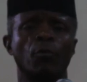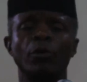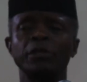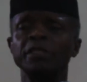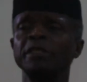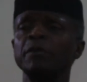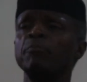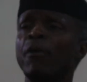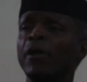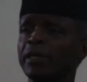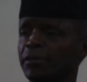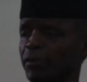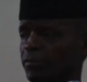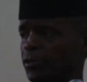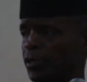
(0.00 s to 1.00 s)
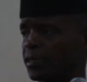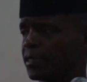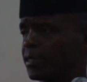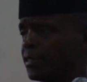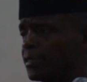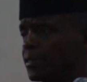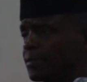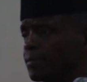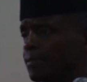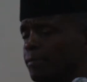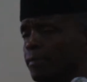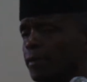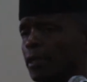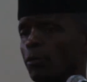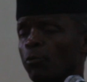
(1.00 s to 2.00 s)
What is the point of justice
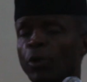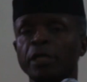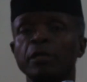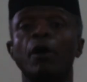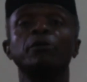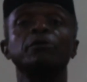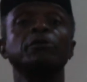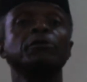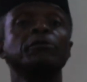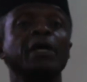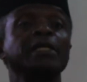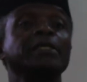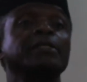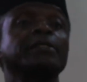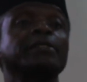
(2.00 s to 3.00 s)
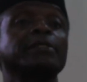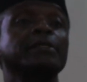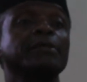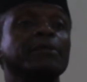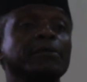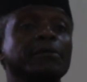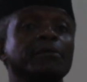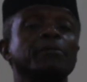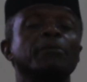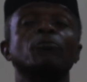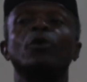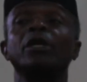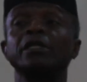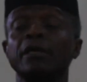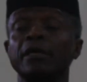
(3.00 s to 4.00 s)
when hundreds,
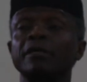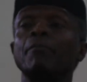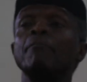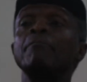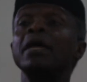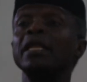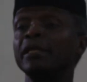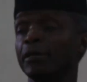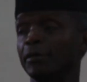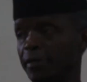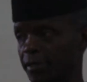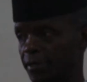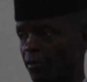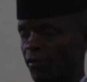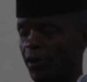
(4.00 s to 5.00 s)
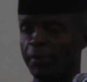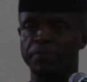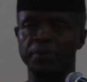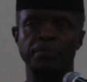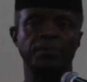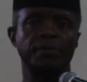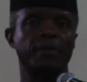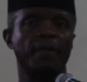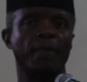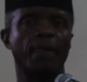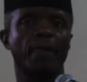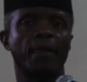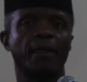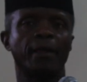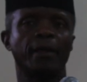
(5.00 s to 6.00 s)
when millions of our
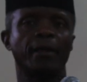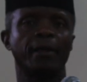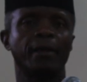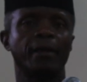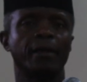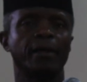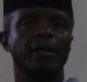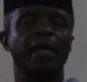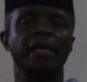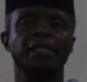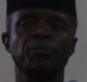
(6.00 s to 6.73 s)
people